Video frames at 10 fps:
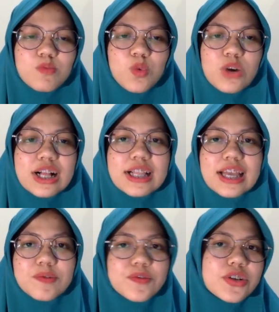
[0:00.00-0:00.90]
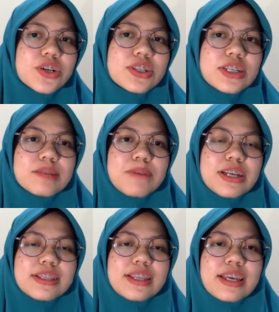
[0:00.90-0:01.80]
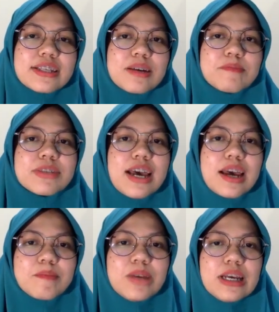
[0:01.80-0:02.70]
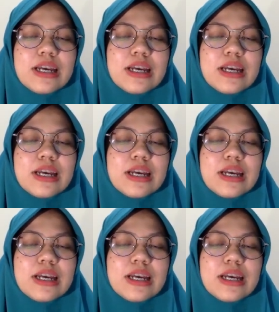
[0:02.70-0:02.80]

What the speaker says: Well, at first it might take some time,